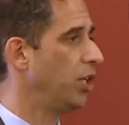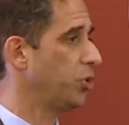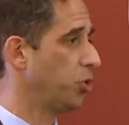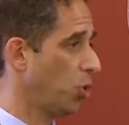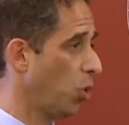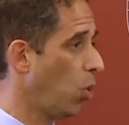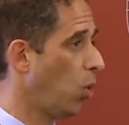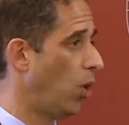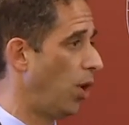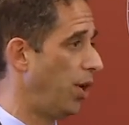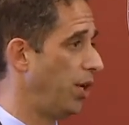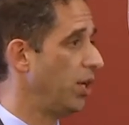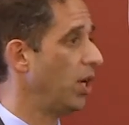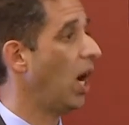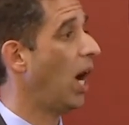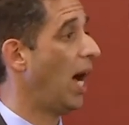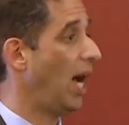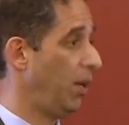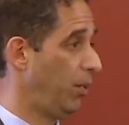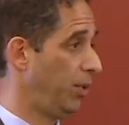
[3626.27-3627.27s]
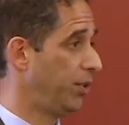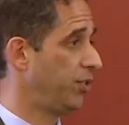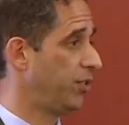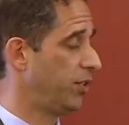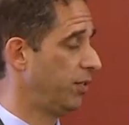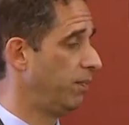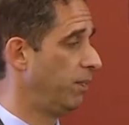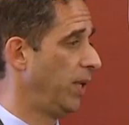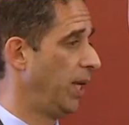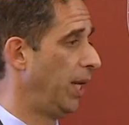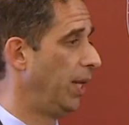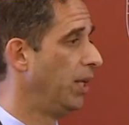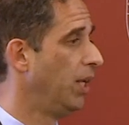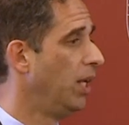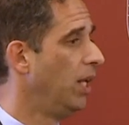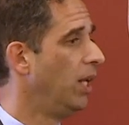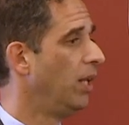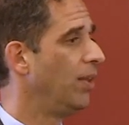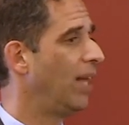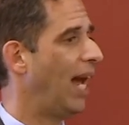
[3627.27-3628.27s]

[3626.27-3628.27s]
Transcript: a tort, I would submit,